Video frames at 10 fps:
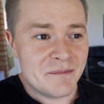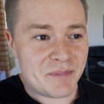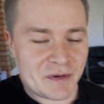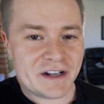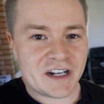
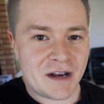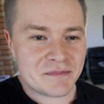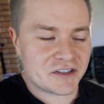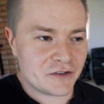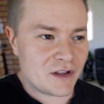But when it
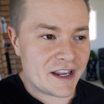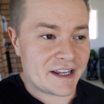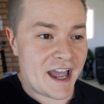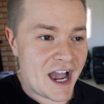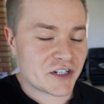comes to
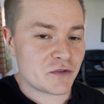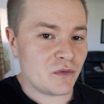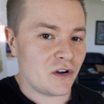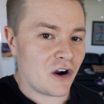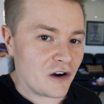like
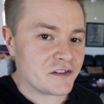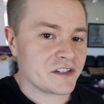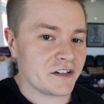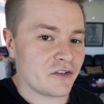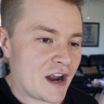actual arts
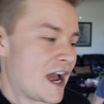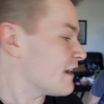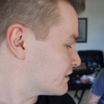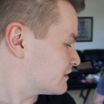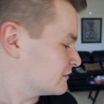and
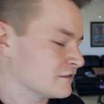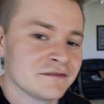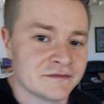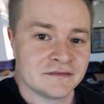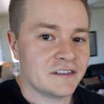crafts,
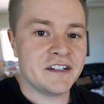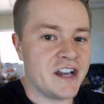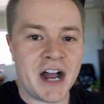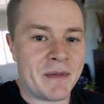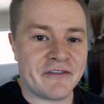
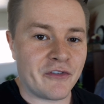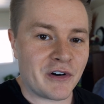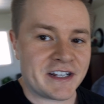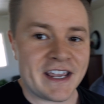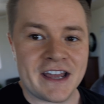not my
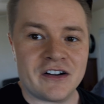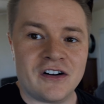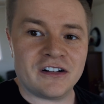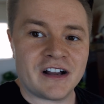forte at all.